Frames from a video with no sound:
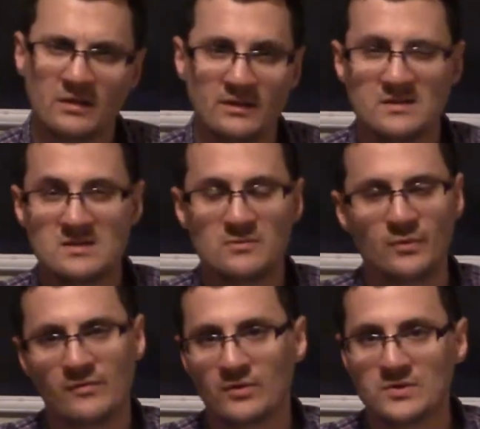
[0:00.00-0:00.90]
this is the
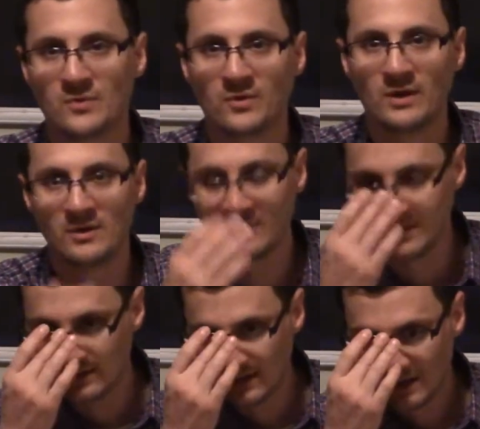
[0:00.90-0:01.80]
reverse order I do
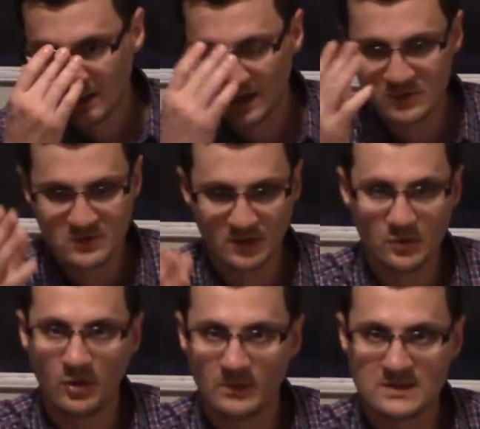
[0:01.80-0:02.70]
it. I usually
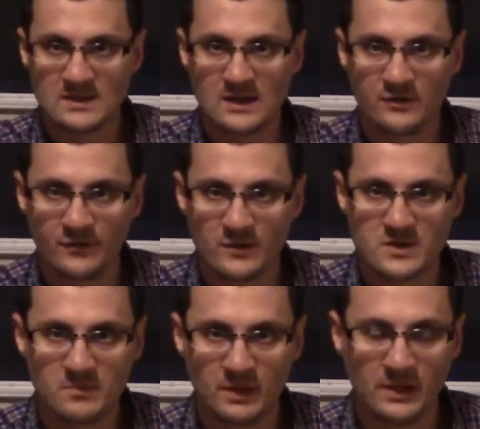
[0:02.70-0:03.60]
do all my stats
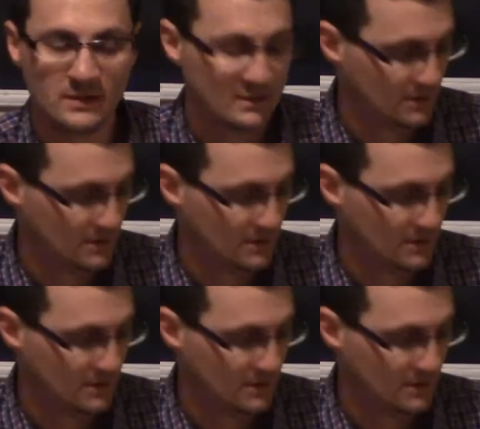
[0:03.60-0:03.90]
first, but